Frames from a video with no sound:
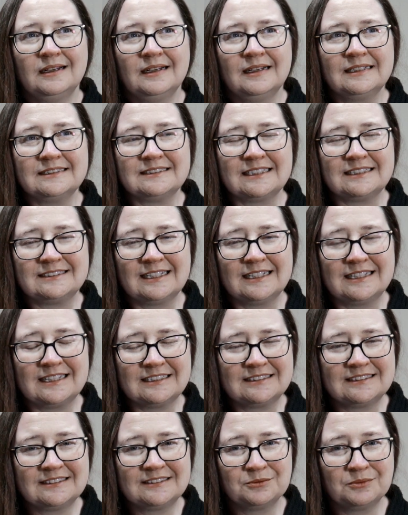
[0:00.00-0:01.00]
I said,
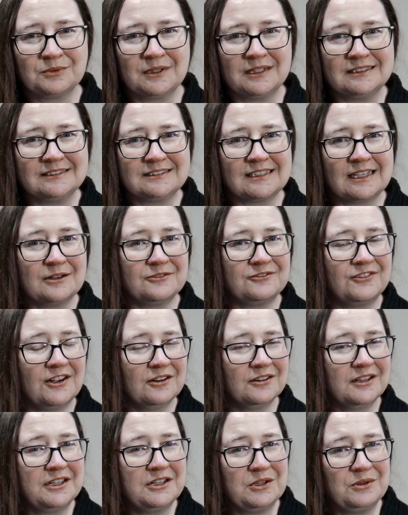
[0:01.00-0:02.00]
this was a
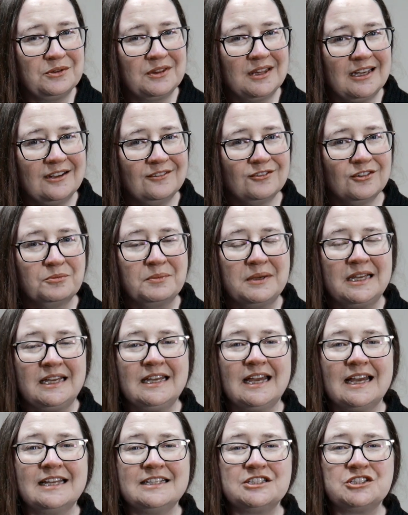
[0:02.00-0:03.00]
fairly new thing for
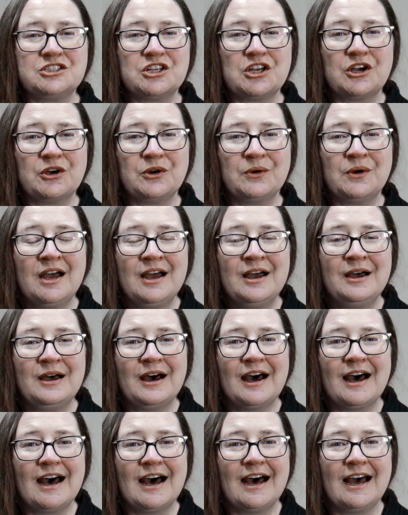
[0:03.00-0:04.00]
me, and so
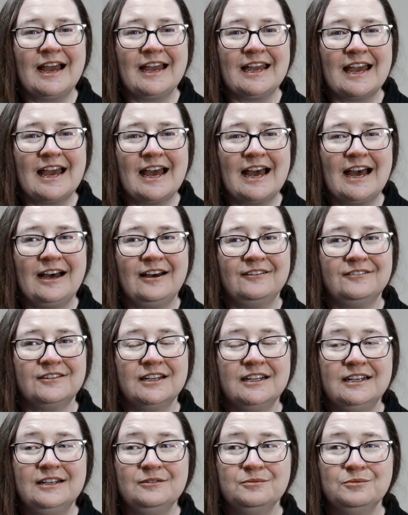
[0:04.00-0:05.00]
I have
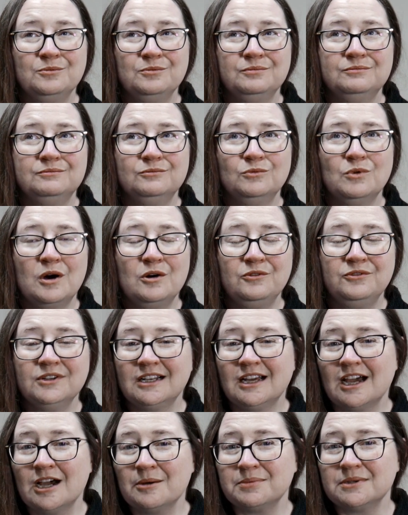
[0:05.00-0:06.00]

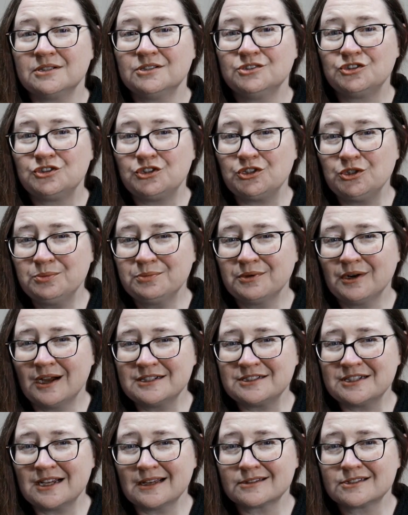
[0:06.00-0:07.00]
woven up 2
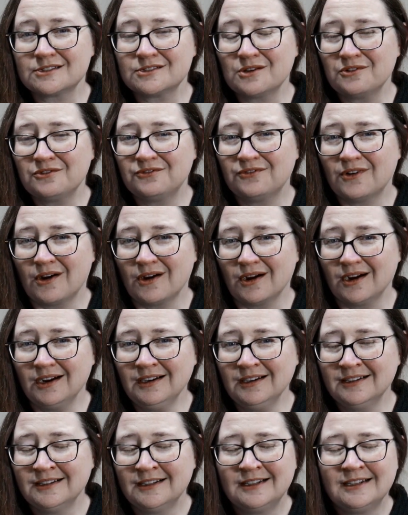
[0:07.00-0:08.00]
projects so
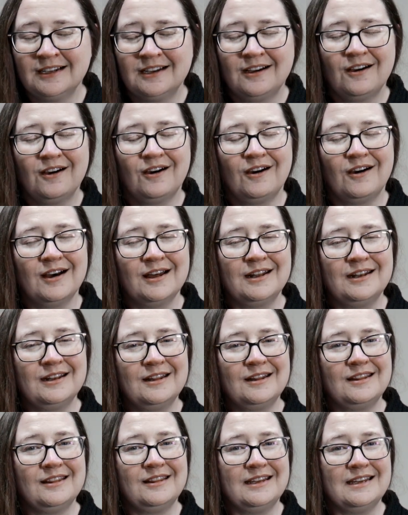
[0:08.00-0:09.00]
far. on
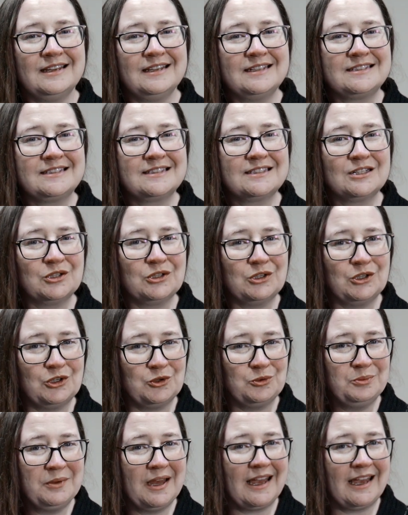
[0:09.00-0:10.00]
this
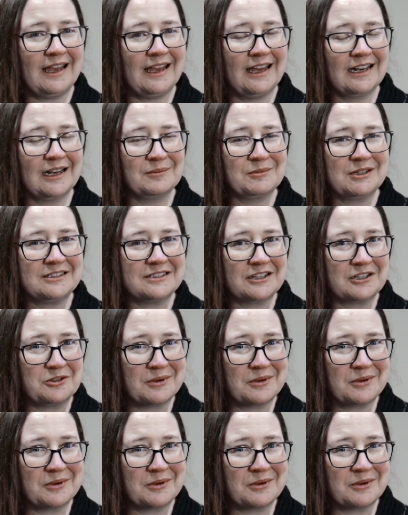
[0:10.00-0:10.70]
loom, and I'm going to tell you